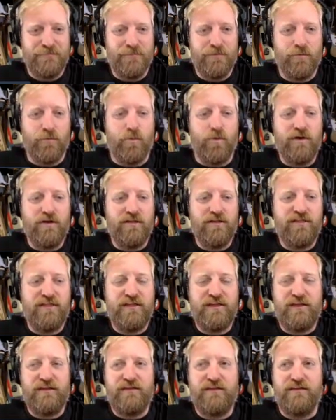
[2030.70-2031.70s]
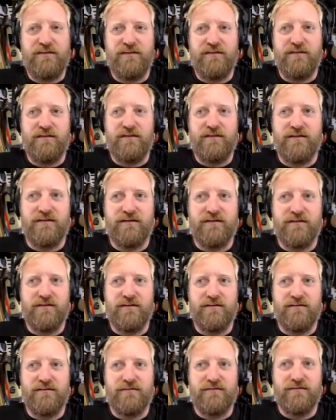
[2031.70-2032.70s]
One of the
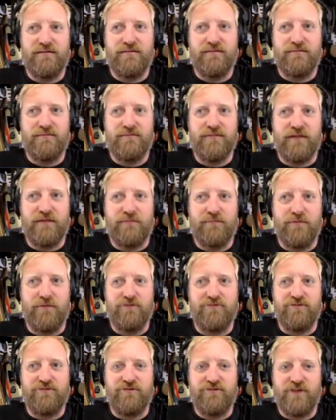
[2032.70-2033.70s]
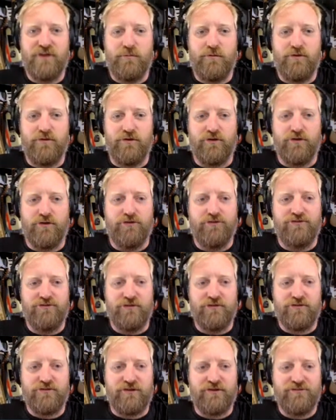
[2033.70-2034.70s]
most incredible
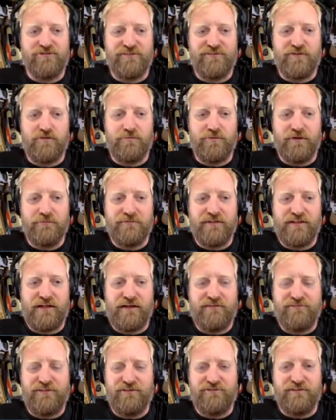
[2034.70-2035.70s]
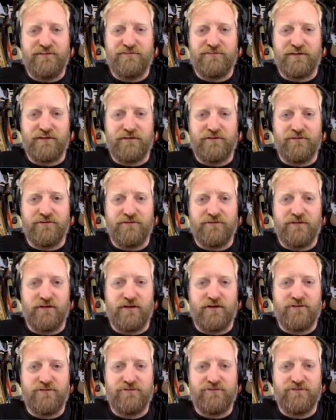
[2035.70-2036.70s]
acoustic guitars I've ever played in my life. This seems like
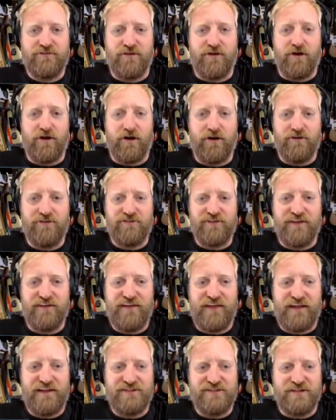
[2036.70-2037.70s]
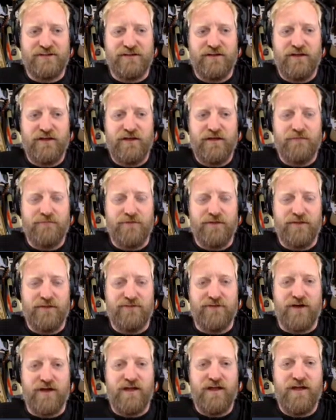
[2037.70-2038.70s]
a hard side tangent, but it's
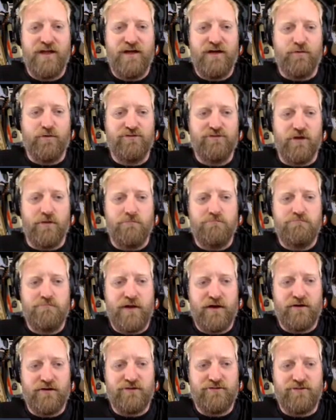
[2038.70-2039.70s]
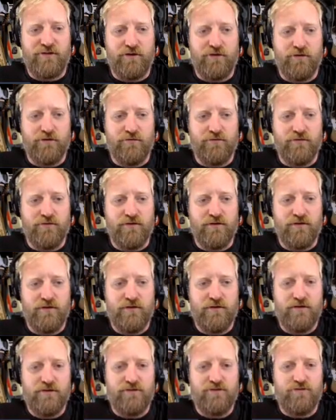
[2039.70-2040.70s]
not. Was a baritone
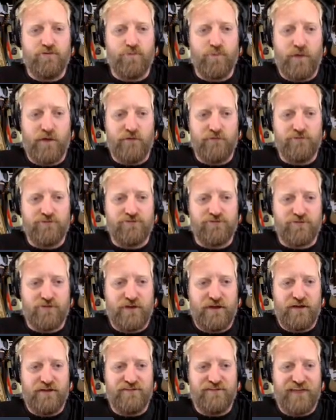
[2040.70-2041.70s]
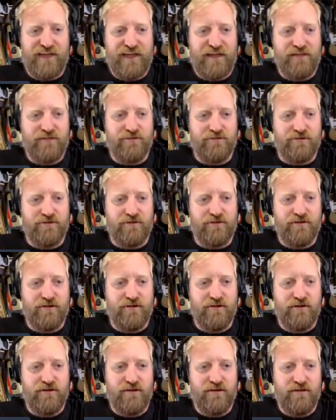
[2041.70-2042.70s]
12-string Taylor
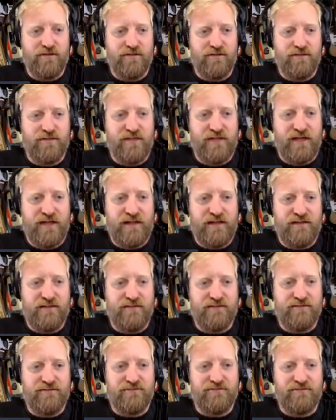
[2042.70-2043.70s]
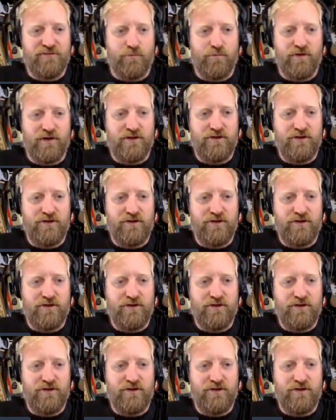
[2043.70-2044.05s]
that someone I